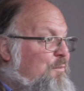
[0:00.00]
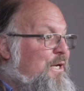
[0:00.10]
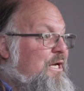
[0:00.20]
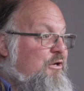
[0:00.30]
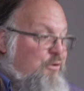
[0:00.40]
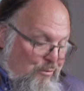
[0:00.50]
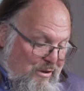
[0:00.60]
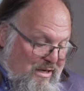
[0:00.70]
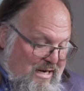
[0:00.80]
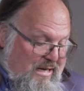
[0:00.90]
be a
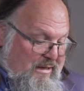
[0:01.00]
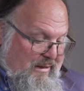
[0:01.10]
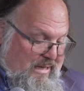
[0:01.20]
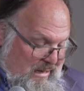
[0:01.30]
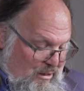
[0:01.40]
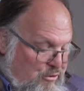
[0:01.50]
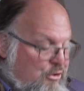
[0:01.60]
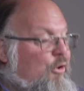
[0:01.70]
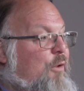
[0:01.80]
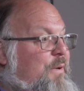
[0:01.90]
uniquely
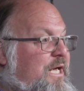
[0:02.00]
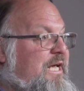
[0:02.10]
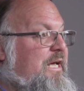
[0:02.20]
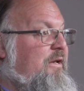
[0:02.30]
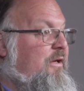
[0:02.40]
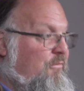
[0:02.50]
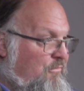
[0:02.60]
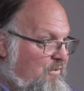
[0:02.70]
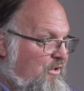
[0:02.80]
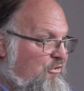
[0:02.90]
European
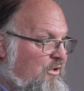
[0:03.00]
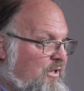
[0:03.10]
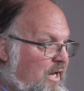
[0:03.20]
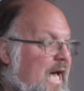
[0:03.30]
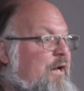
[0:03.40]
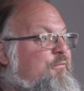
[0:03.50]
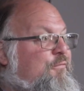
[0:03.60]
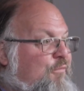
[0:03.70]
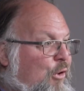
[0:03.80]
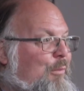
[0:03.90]
vision, an
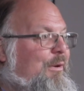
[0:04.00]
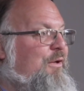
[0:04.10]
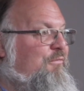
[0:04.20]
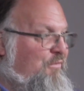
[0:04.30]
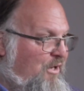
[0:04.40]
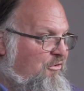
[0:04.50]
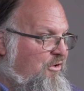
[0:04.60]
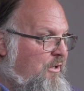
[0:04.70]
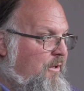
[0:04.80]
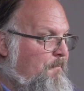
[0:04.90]
affirmative
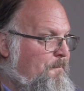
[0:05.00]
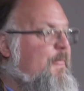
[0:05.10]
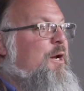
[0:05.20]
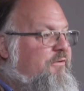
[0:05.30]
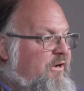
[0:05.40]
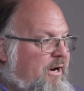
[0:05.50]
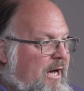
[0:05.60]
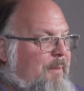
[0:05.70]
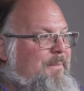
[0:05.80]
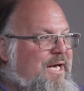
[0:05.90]
vision to
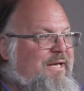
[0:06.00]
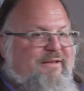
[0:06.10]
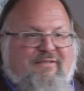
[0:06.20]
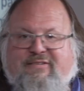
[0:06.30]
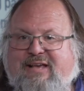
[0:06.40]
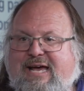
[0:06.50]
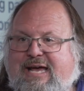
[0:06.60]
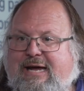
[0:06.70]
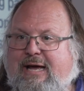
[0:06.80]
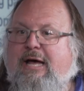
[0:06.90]
come in and
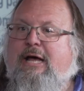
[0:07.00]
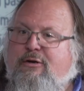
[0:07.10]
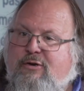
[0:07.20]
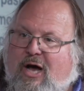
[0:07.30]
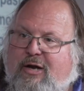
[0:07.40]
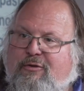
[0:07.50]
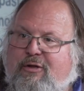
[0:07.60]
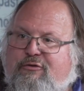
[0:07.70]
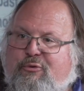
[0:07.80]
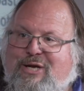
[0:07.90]
say, not
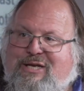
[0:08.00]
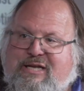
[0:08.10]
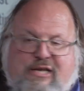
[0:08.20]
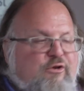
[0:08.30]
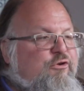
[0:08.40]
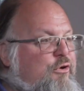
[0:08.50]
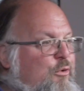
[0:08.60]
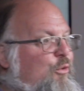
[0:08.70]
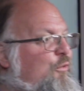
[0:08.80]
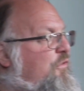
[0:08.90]
only do we need
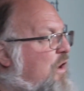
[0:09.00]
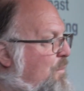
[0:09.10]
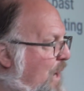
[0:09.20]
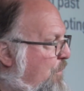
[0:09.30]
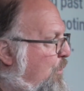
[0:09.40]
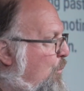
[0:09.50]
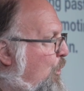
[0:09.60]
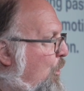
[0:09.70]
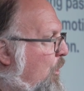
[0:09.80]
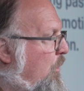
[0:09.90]
news about the
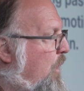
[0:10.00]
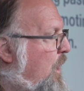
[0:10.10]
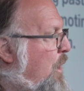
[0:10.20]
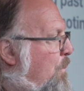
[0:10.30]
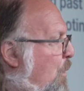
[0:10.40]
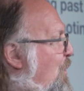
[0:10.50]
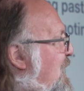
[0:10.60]
world, but we